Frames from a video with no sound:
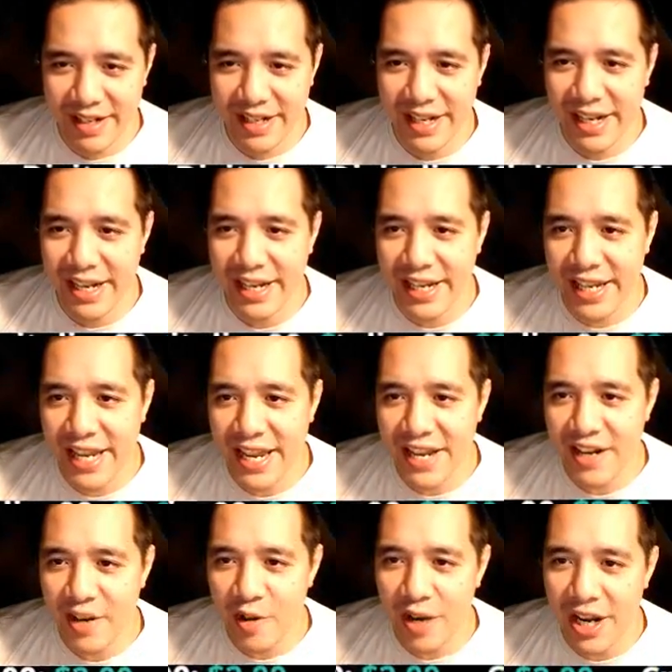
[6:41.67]
I
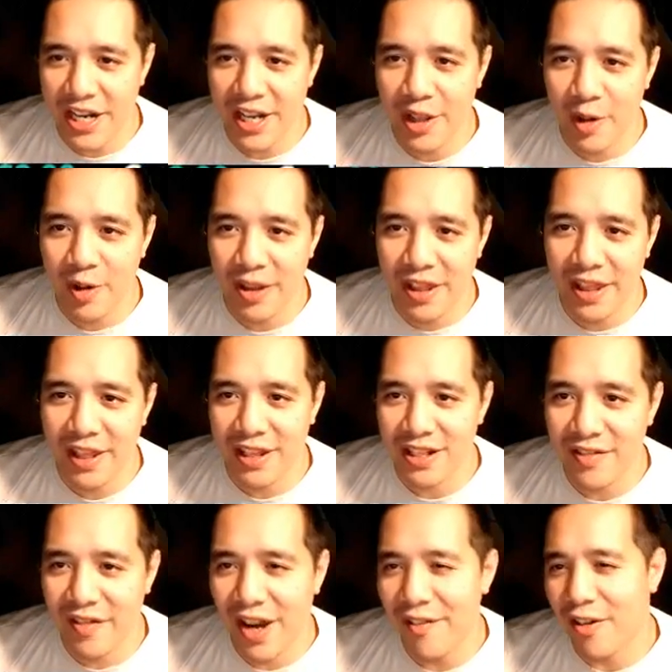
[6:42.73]
can't go any lower than this.
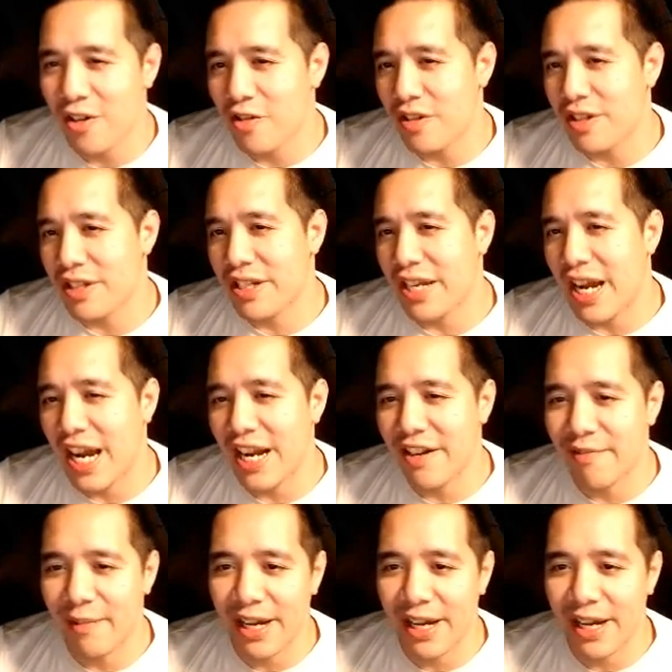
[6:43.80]
500 is kind of my